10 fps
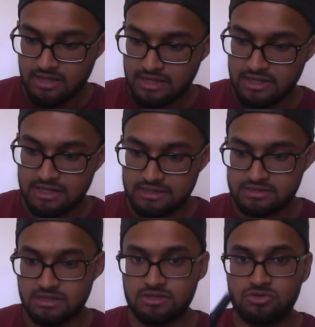
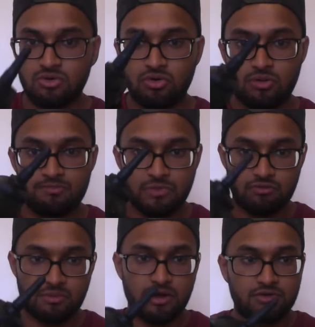is your
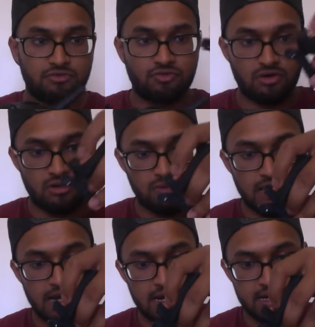remote control,
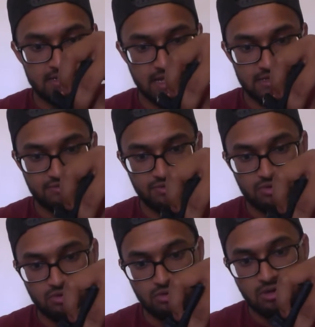and that's for
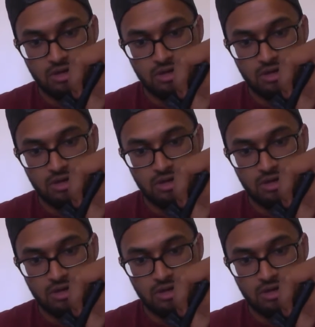your